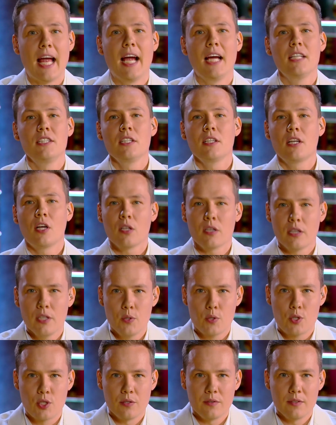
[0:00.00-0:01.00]
And in
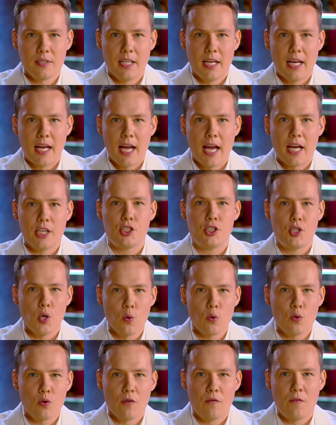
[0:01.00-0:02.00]
conclusion, a
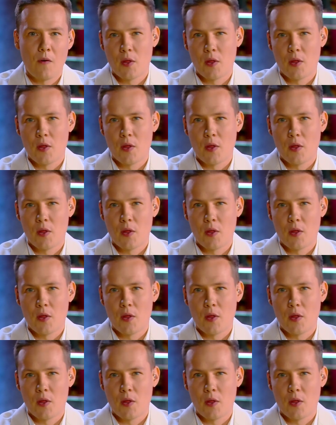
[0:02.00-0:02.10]
joke